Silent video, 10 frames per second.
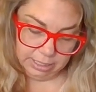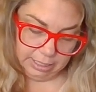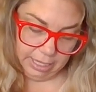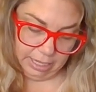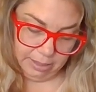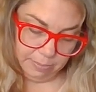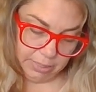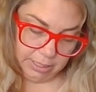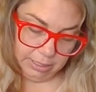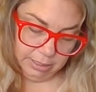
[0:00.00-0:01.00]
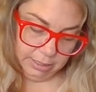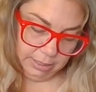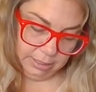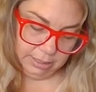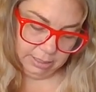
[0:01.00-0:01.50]
schemes.
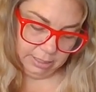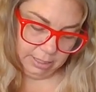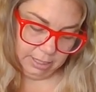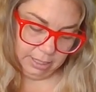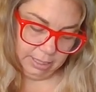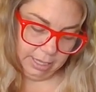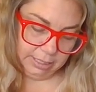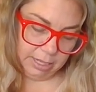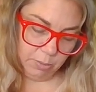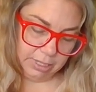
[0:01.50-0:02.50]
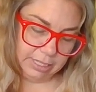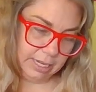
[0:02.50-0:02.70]
Things that were